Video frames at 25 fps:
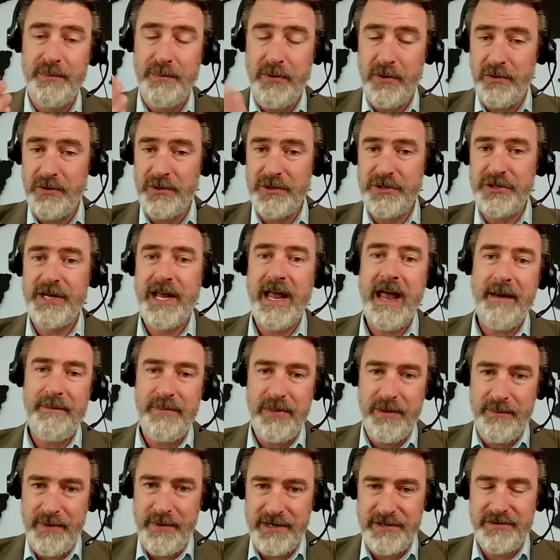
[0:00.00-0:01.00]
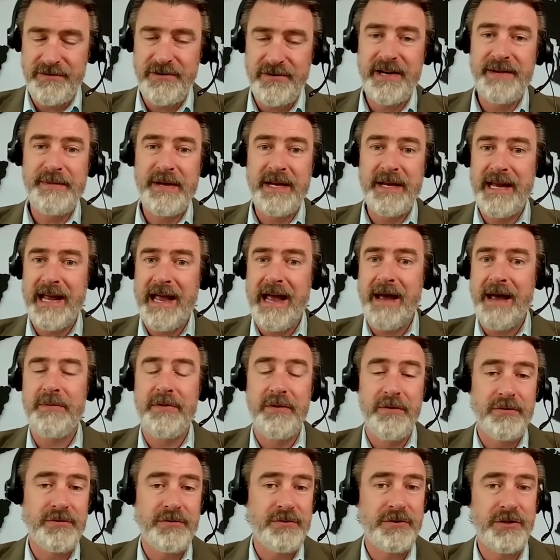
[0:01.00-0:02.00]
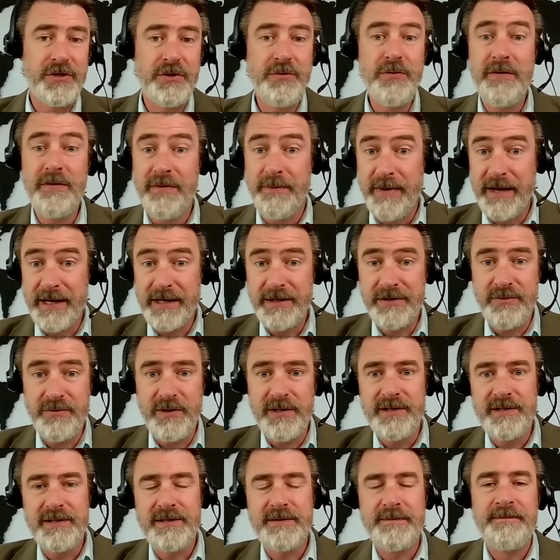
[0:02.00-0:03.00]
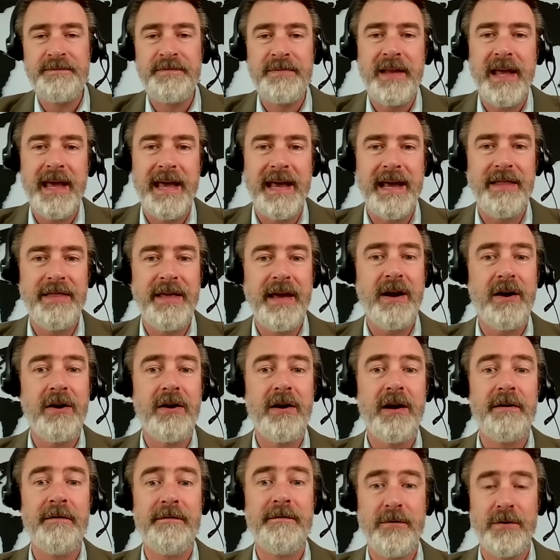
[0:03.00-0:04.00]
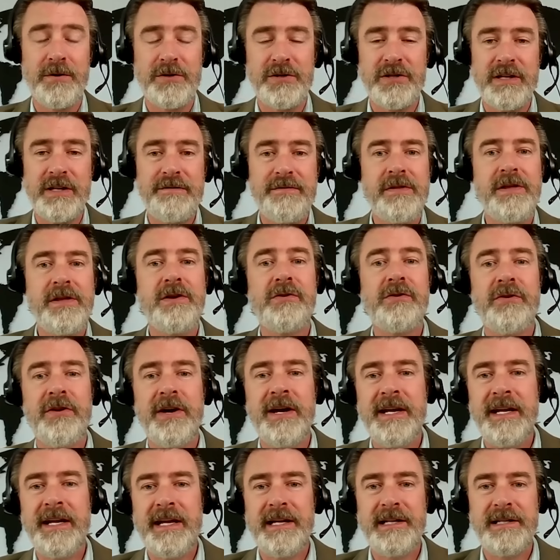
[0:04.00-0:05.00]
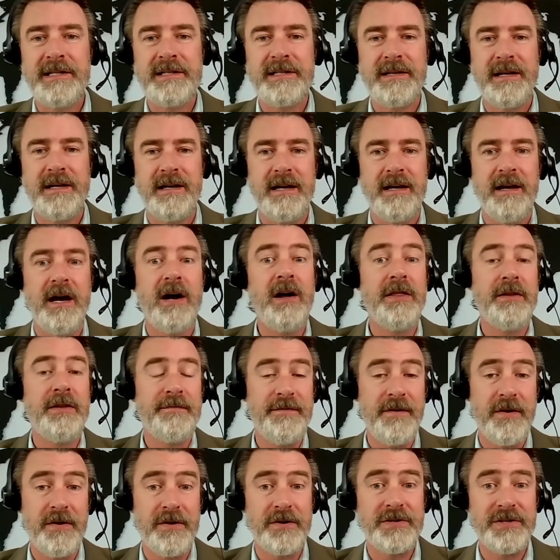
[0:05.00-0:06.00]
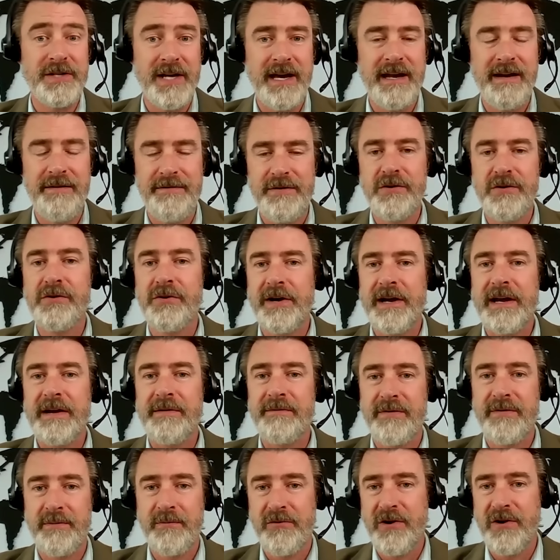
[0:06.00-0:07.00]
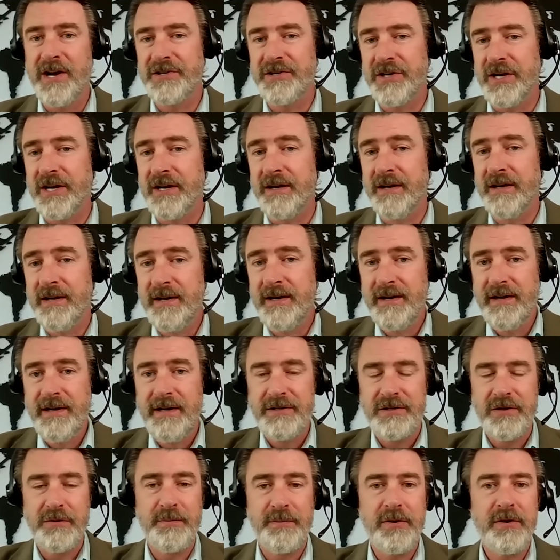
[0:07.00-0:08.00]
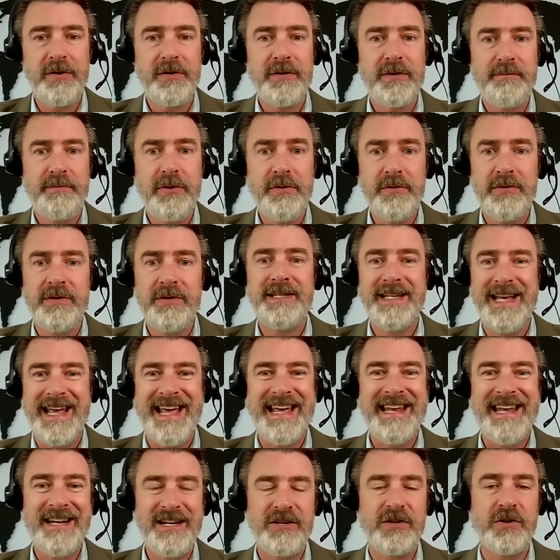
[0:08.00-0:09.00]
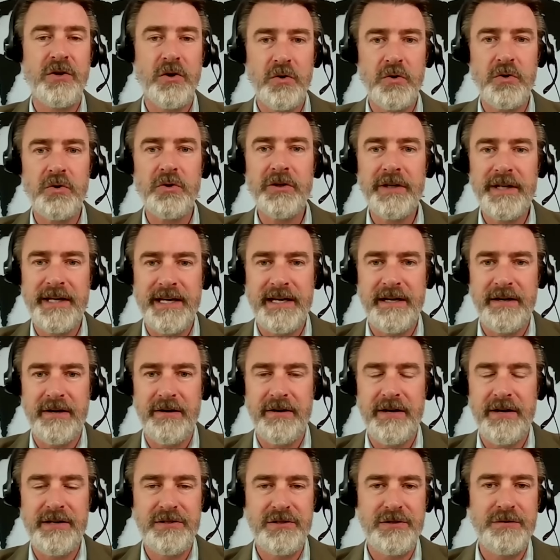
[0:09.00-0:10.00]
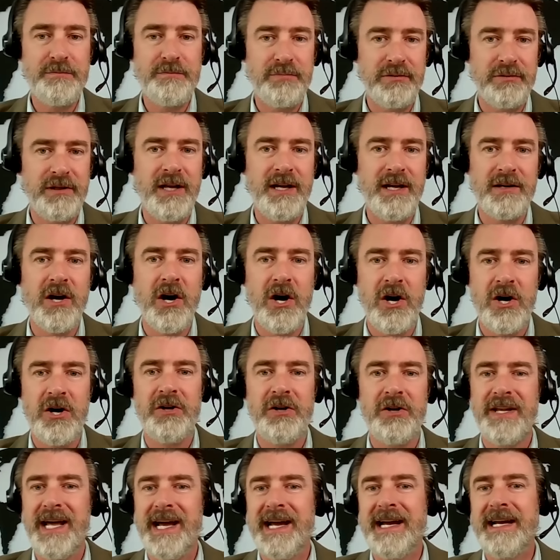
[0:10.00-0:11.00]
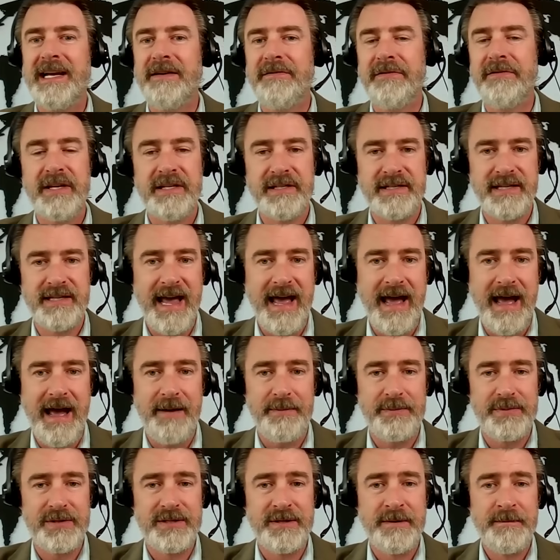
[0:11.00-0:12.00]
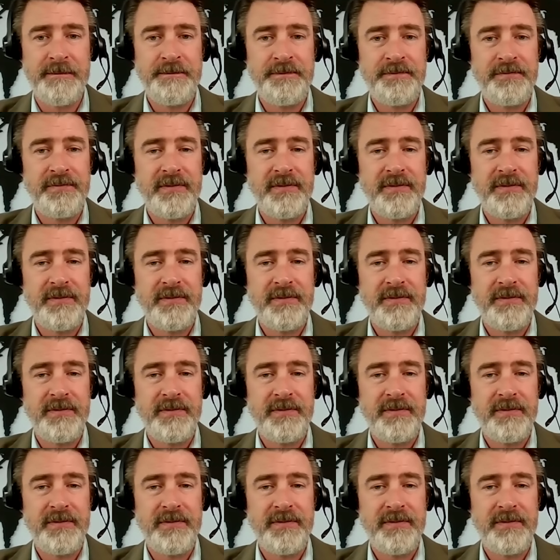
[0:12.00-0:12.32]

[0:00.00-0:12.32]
The Polish gap, the Bessarabian gap, those are two of the biggest ones. And they are, unfortunately for the Ukrainians, uh, on the far side of Ukraine from Russia. So per- Putin's end goal here is to plug all nine of these gaps.